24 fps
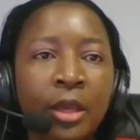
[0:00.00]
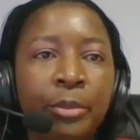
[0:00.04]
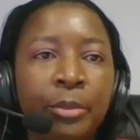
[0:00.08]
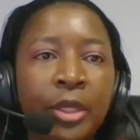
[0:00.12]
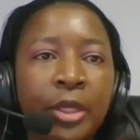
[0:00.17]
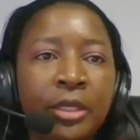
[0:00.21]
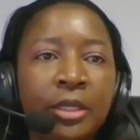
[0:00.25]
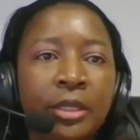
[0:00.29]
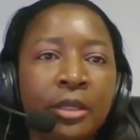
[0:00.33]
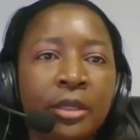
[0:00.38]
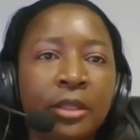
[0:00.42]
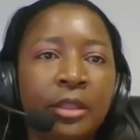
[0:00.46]

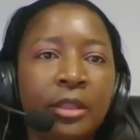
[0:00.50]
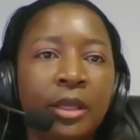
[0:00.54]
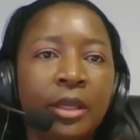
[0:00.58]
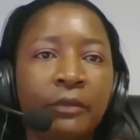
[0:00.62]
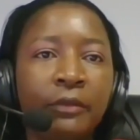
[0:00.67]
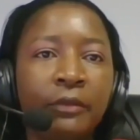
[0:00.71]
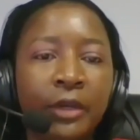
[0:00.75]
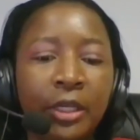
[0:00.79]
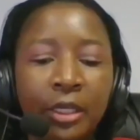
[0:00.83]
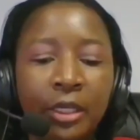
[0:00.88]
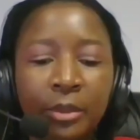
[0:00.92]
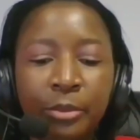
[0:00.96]
pending the
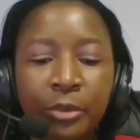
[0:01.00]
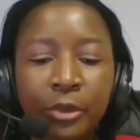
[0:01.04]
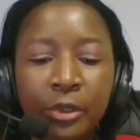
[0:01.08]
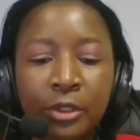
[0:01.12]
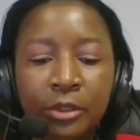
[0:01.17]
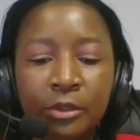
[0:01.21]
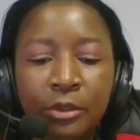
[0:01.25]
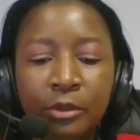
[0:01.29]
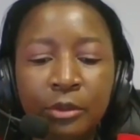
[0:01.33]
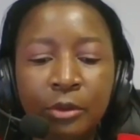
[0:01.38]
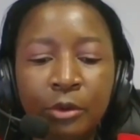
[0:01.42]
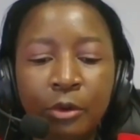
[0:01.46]

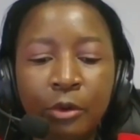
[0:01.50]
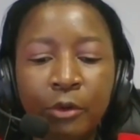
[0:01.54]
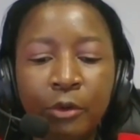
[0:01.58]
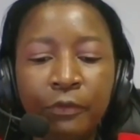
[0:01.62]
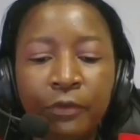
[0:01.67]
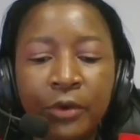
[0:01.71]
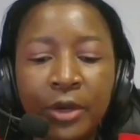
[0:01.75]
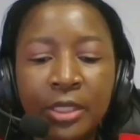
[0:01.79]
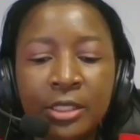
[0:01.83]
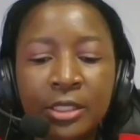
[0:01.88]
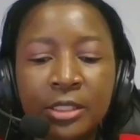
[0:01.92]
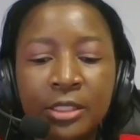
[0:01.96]
availability of
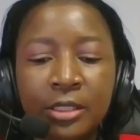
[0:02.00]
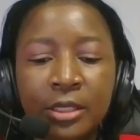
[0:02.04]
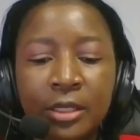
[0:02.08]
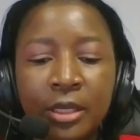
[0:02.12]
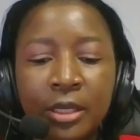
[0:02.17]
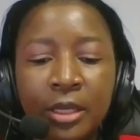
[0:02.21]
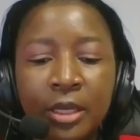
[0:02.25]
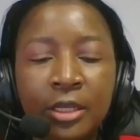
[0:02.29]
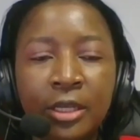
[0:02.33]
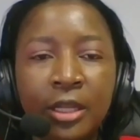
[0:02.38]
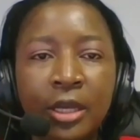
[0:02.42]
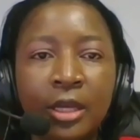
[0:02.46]
funds
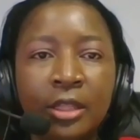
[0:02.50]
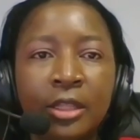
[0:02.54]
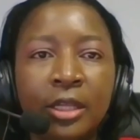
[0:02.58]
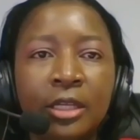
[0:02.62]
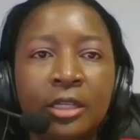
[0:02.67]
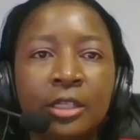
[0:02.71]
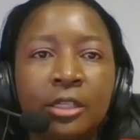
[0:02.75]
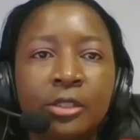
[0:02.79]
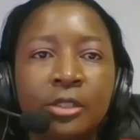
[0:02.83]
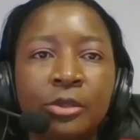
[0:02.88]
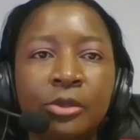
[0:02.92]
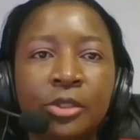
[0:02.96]
and
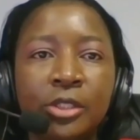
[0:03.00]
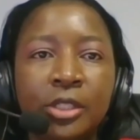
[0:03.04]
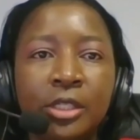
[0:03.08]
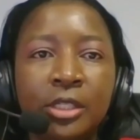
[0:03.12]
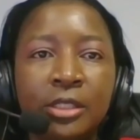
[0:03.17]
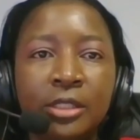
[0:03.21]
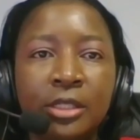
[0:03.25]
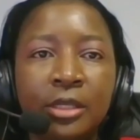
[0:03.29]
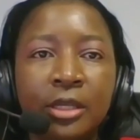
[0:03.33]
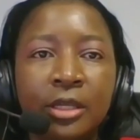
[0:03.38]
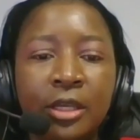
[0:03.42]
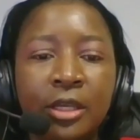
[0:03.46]
other
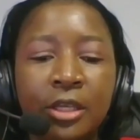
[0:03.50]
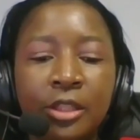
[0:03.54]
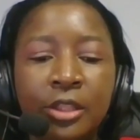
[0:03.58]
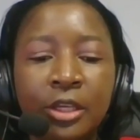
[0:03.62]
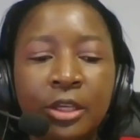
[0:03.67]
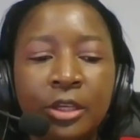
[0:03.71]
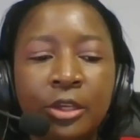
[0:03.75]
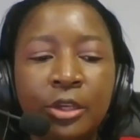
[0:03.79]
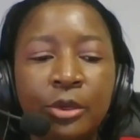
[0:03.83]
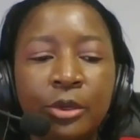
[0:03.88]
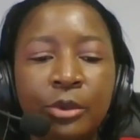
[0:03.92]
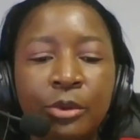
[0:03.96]
resources.
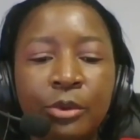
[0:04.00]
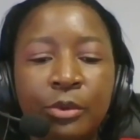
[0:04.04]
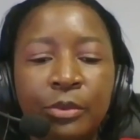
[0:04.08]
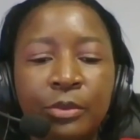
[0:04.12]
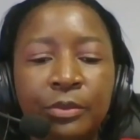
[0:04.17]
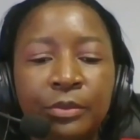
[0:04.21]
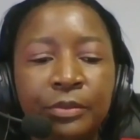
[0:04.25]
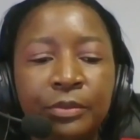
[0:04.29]
Thank you.